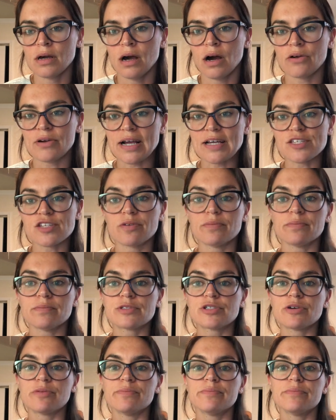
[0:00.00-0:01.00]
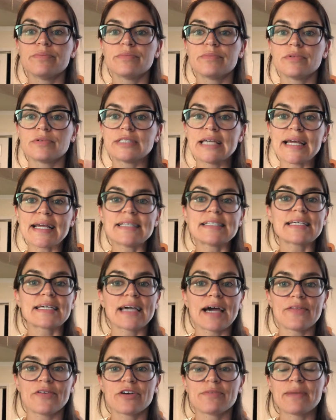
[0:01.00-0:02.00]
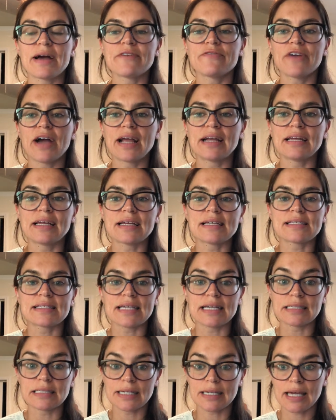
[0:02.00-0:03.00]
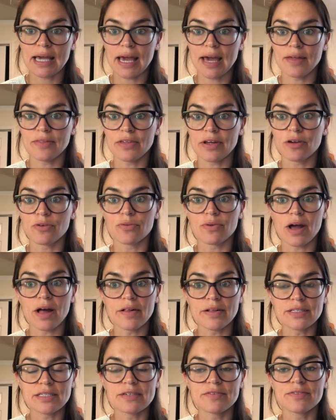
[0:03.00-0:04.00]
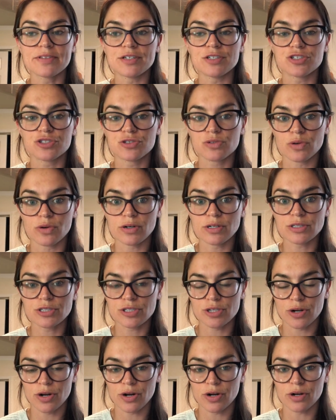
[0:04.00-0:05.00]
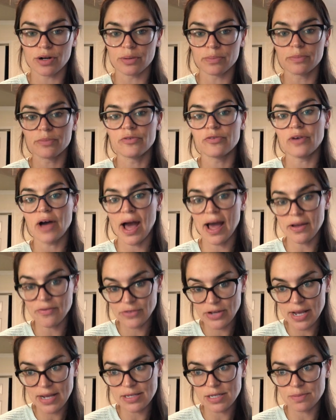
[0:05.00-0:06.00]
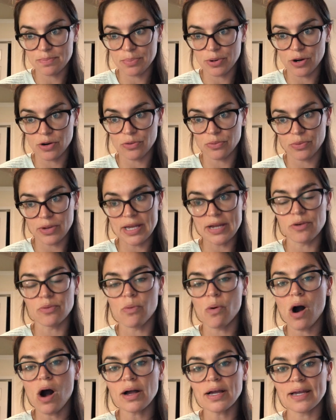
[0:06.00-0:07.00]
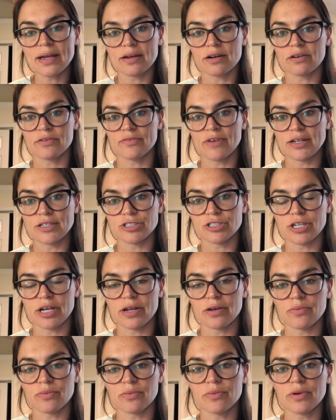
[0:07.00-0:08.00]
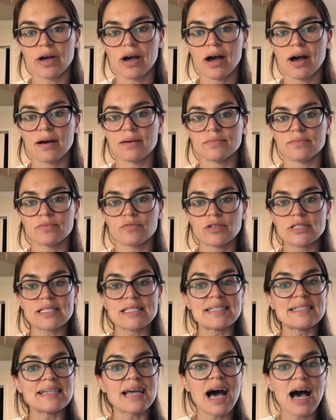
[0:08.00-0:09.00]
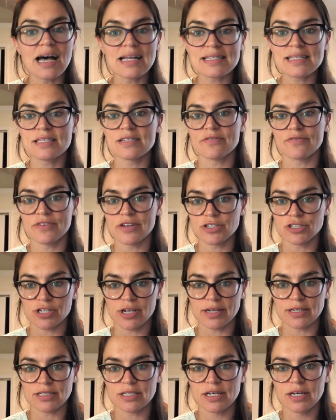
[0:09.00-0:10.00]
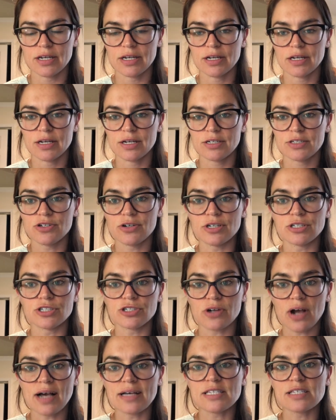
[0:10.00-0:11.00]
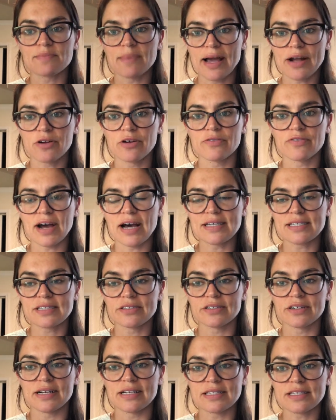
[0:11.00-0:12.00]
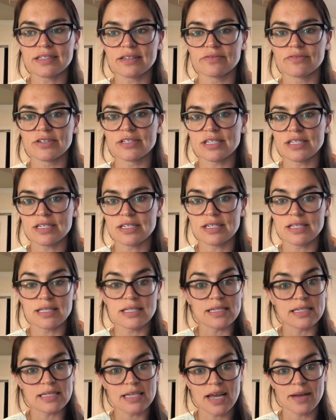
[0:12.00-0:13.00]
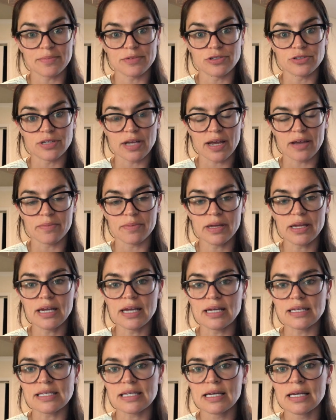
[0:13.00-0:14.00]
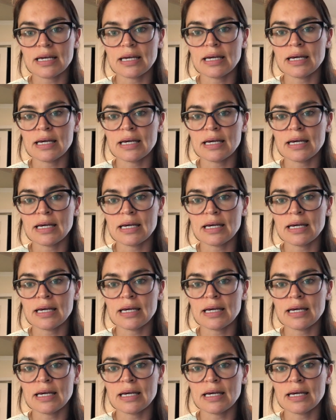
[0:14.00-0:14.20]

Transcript: Okay, so taken together, my findings indicate that a relatively short-term, 5 days per week walking intervention was not sufficient to address microvascular insulin resistance in type 2 diabetes.